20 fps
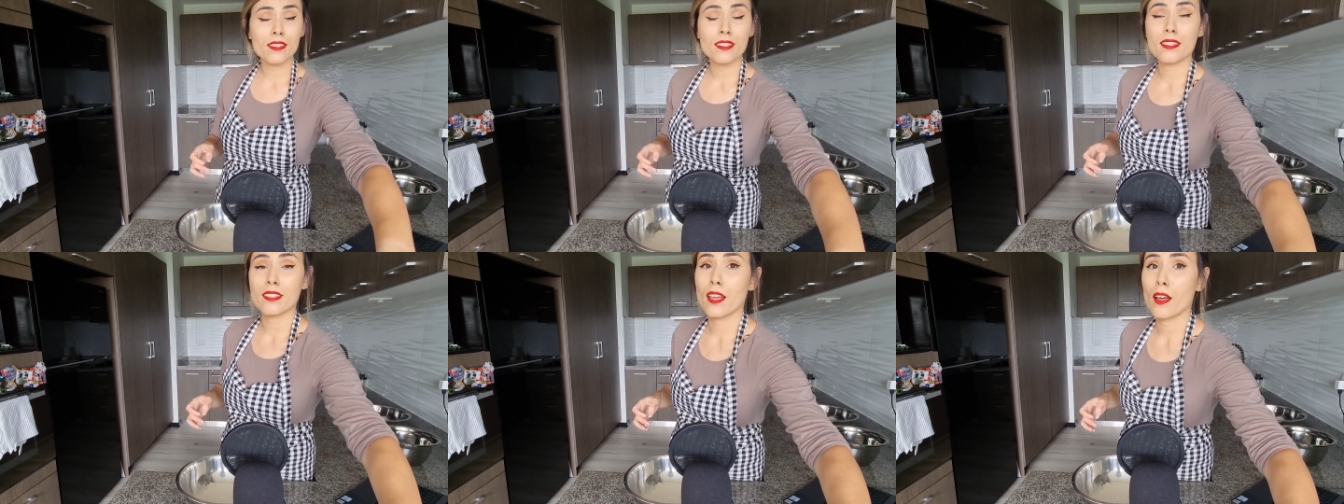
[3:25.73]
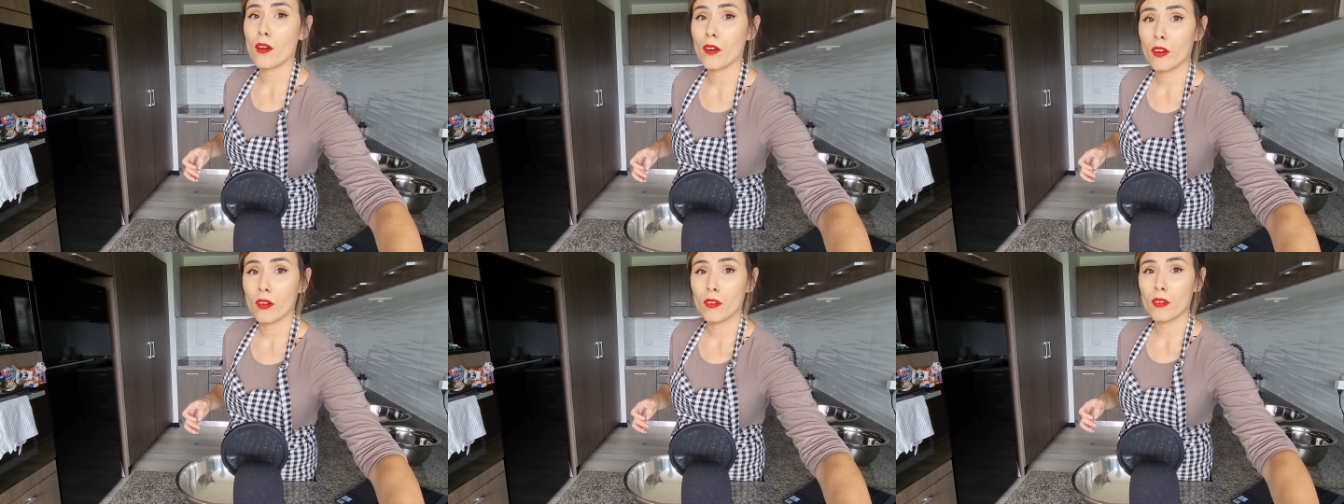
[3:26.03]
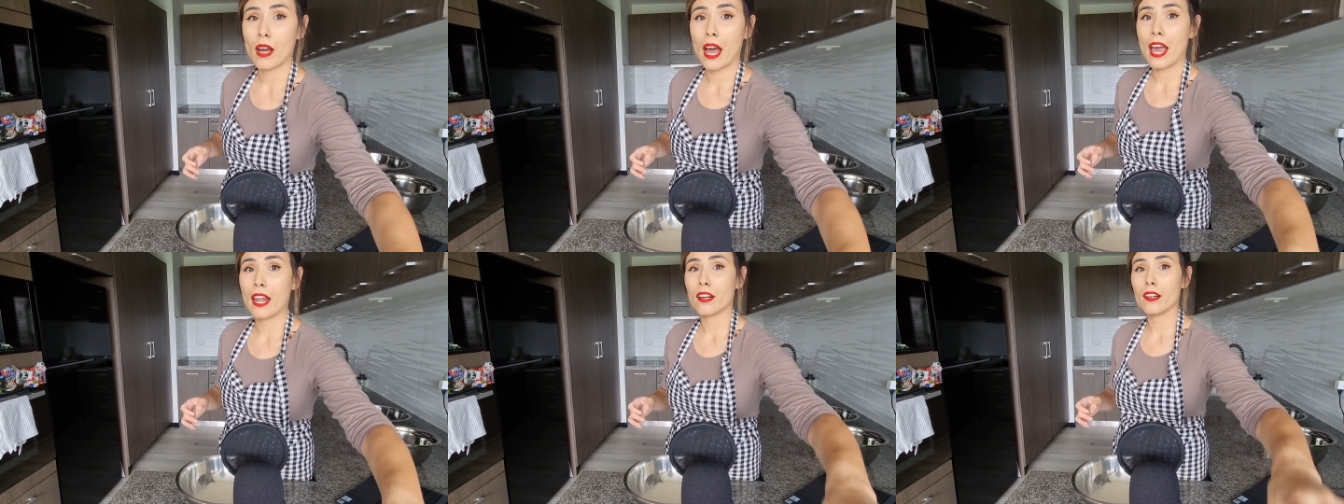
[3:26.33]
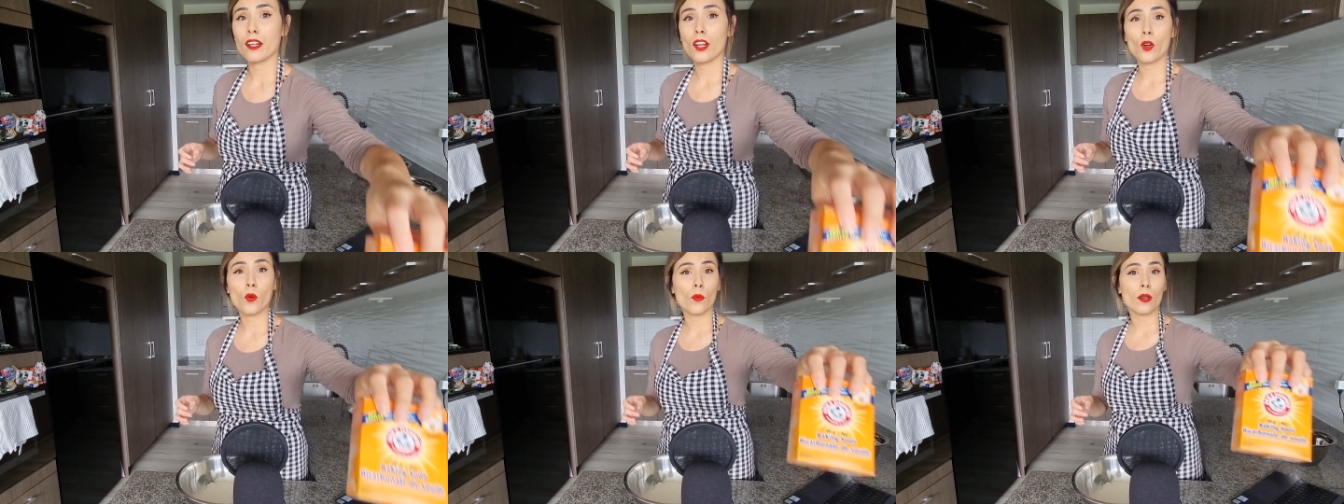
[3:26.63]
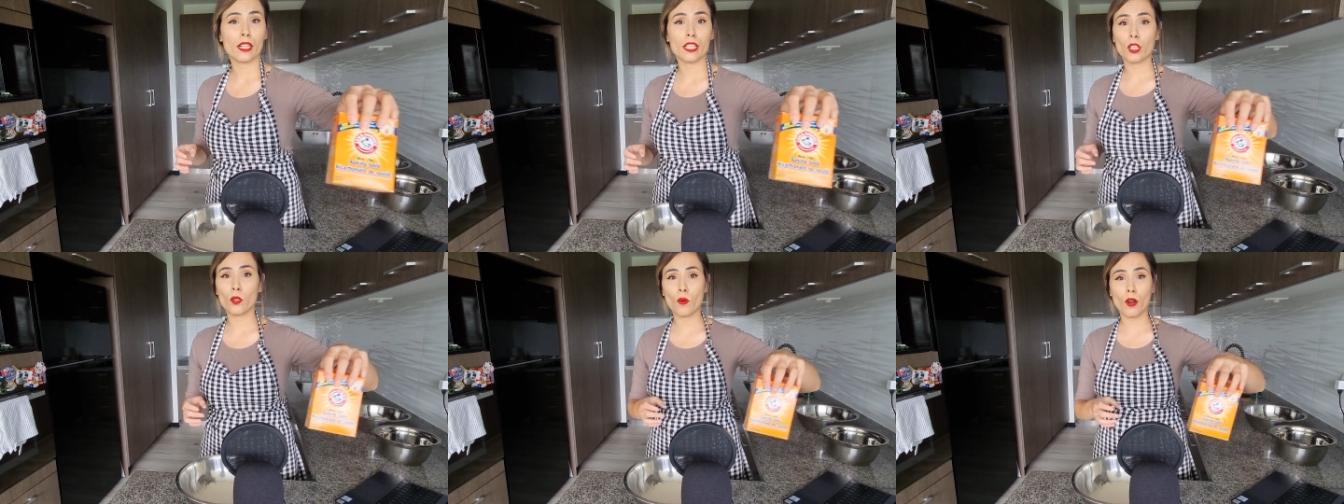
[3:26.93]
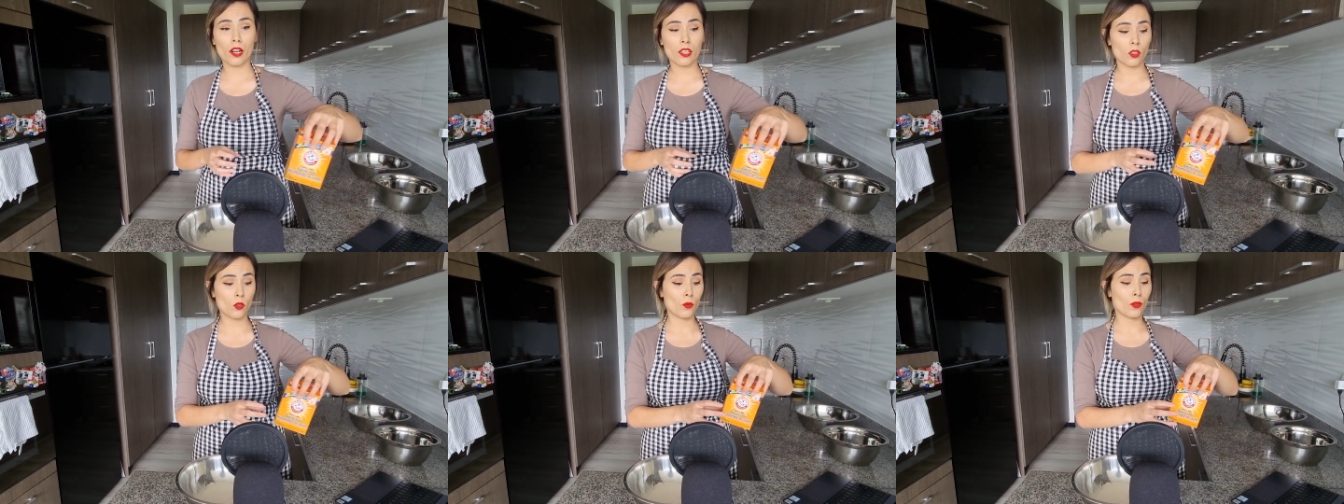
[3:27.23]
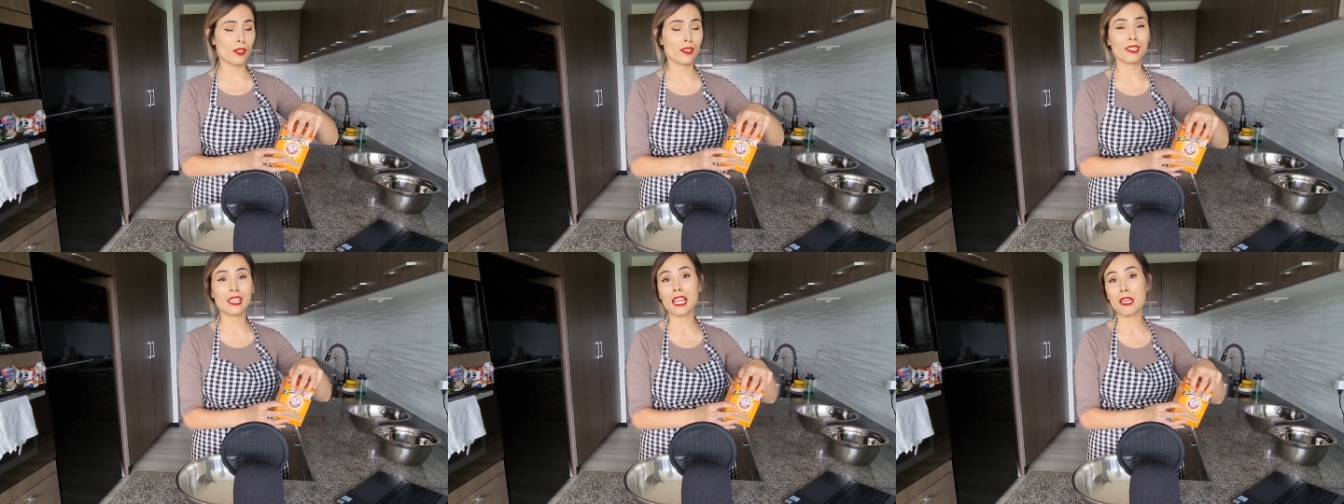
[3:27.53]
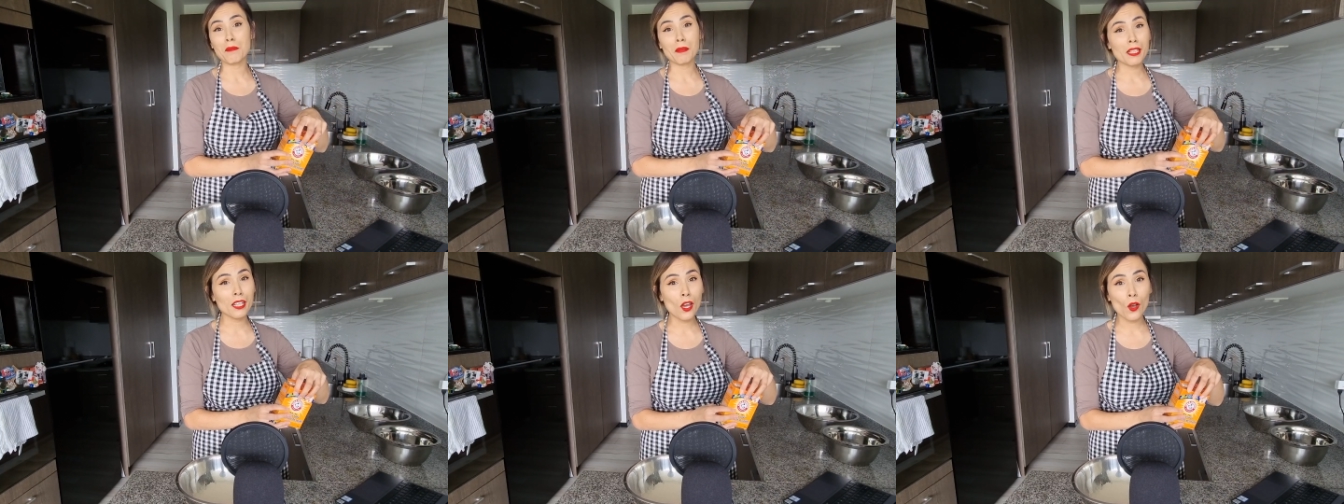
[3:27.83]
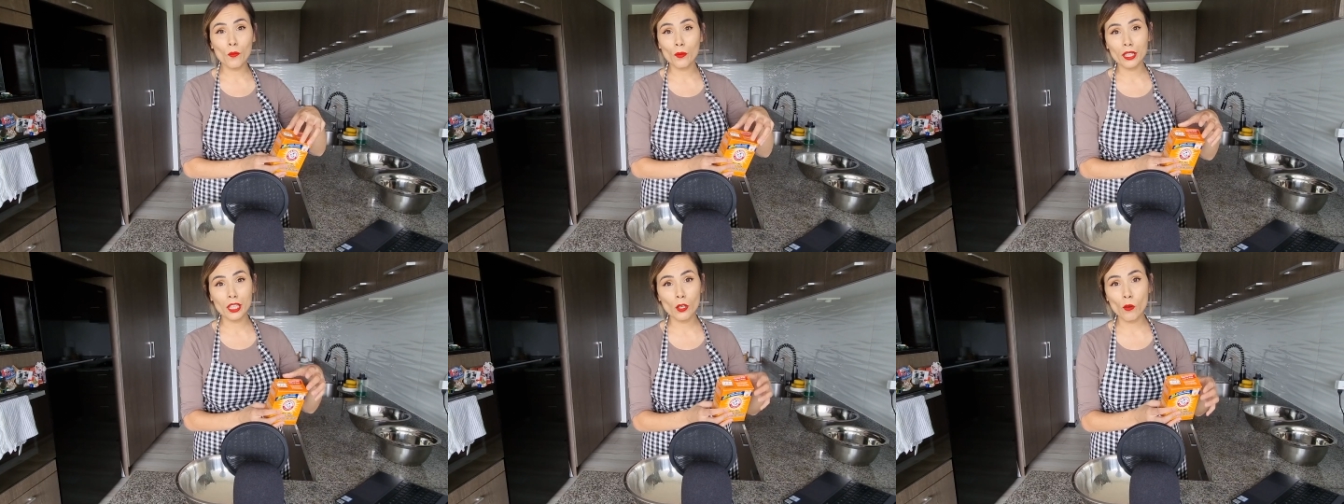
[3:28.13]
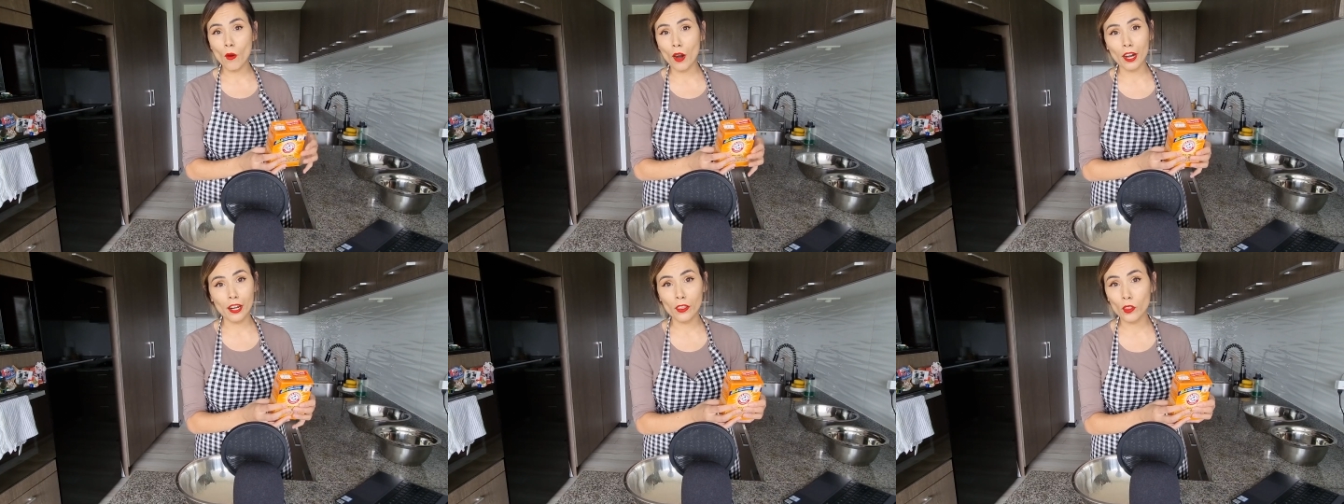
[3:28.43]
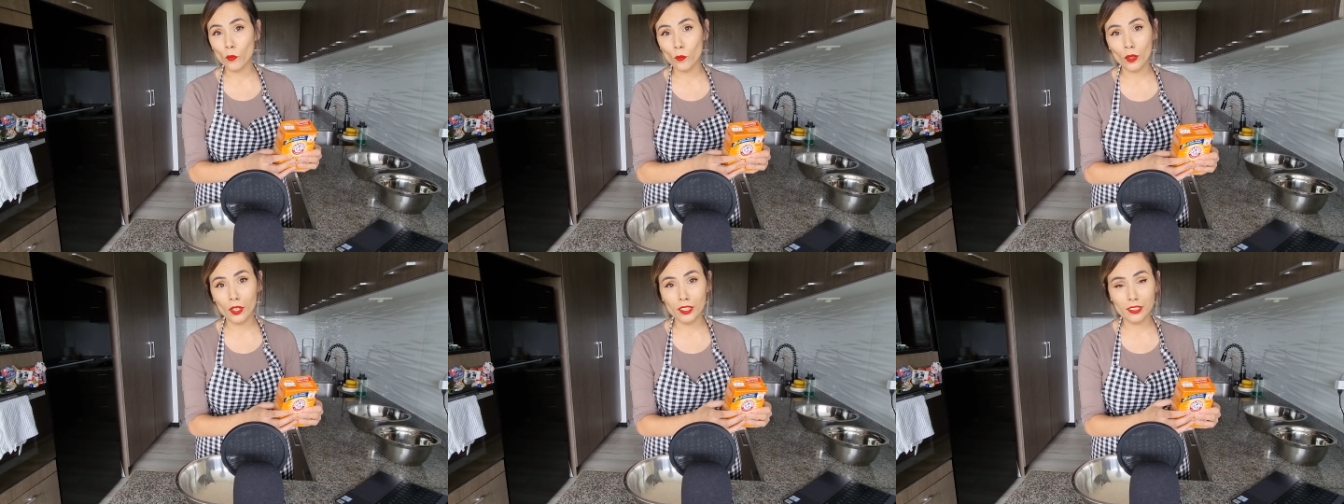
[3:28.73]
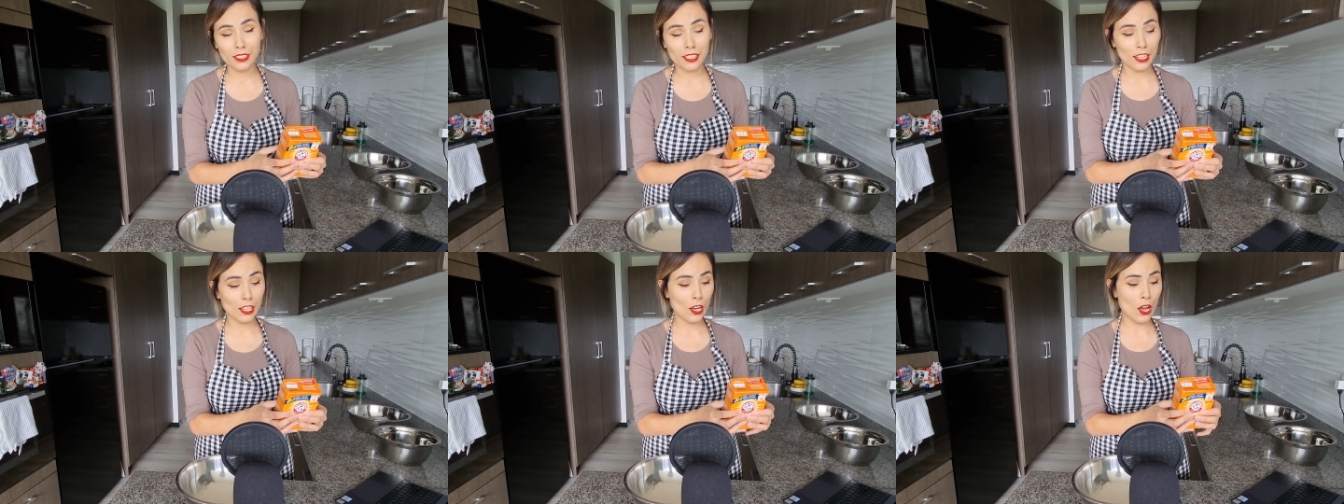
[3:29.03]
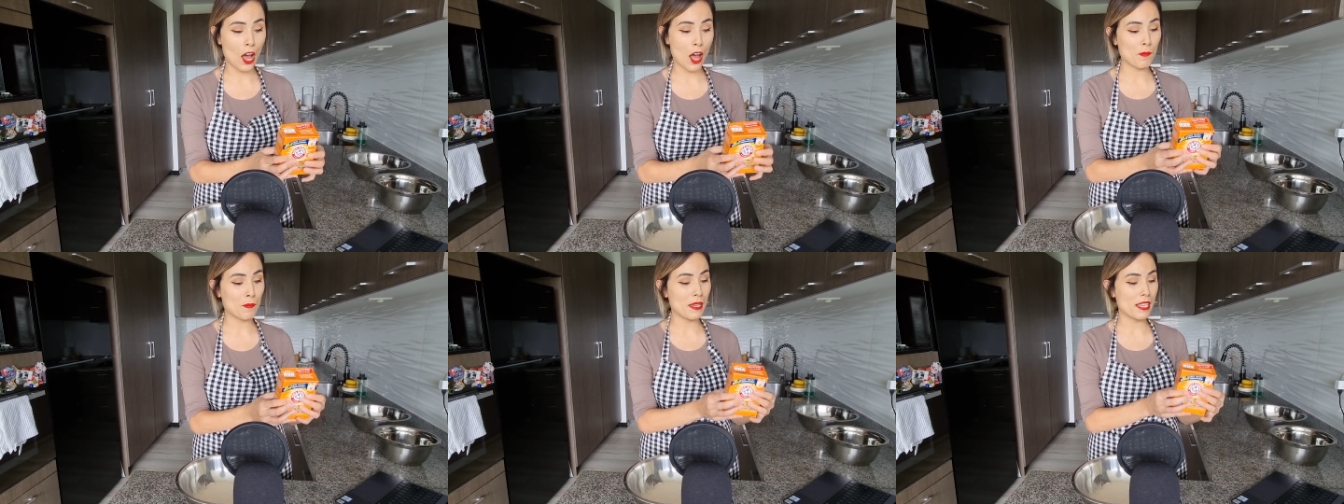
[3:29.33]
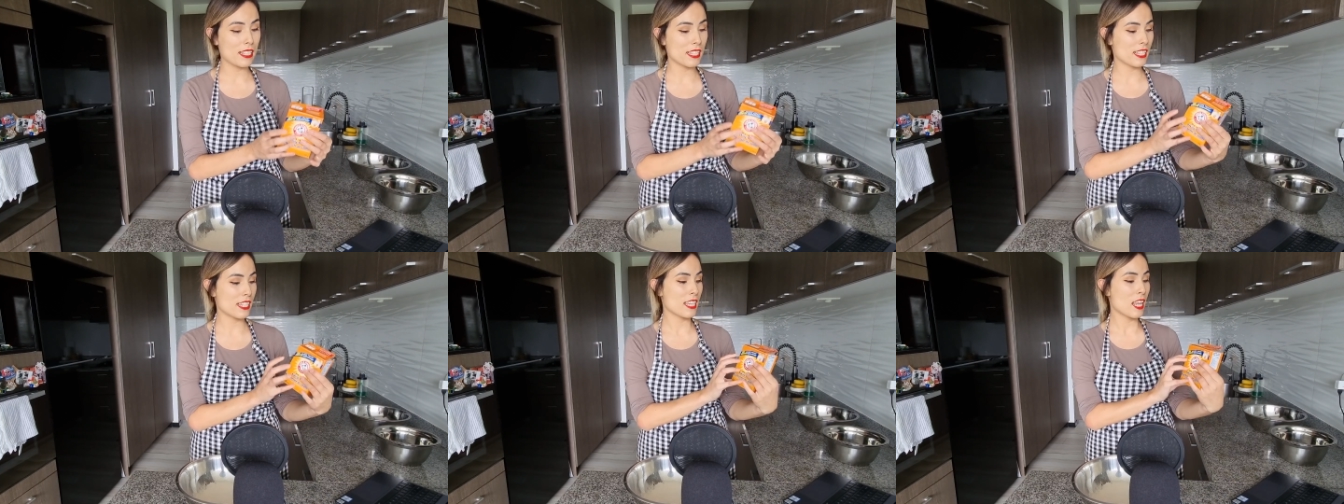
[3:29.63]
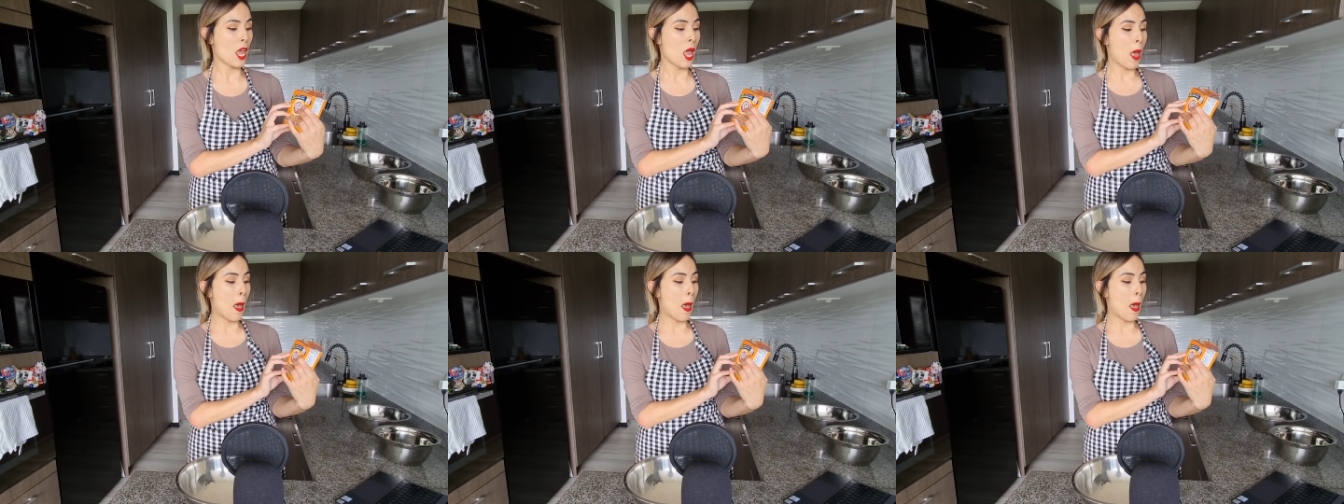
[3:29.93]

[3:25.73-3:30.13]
So I don't know where you are in the world. Let me know where you are in the world in the comments,